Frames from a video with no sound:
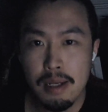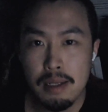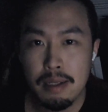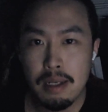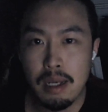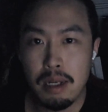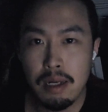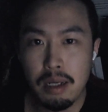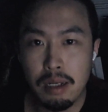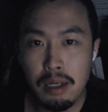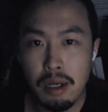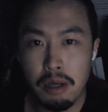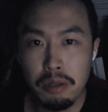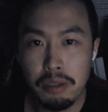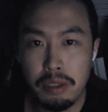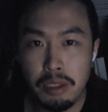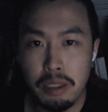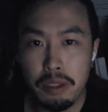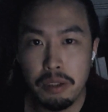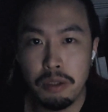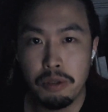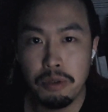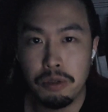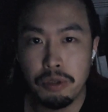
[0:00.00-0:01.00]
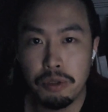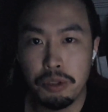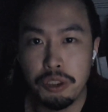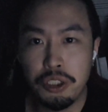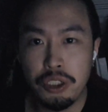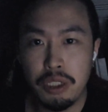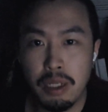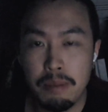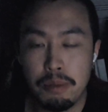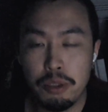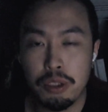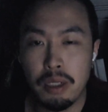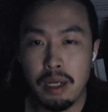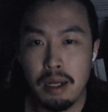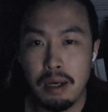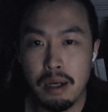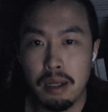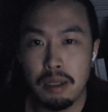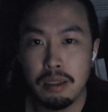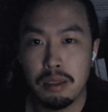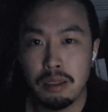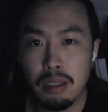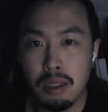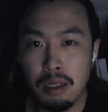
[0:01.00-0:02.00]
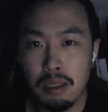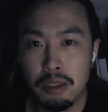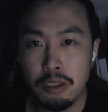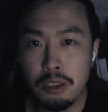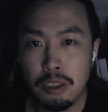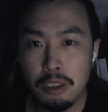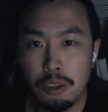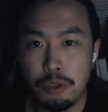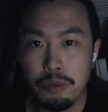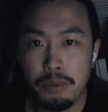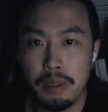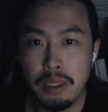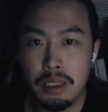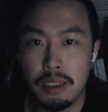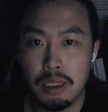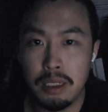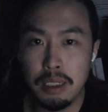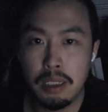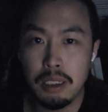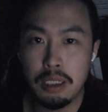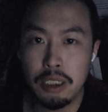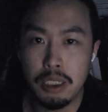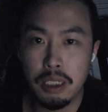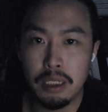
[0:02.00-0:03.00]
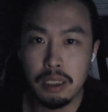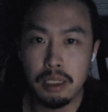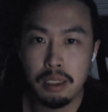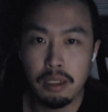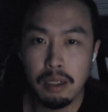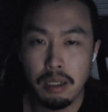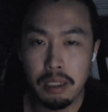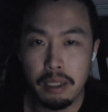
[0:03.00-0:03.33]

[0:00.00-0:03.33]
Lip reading: that continued to shape China's strategic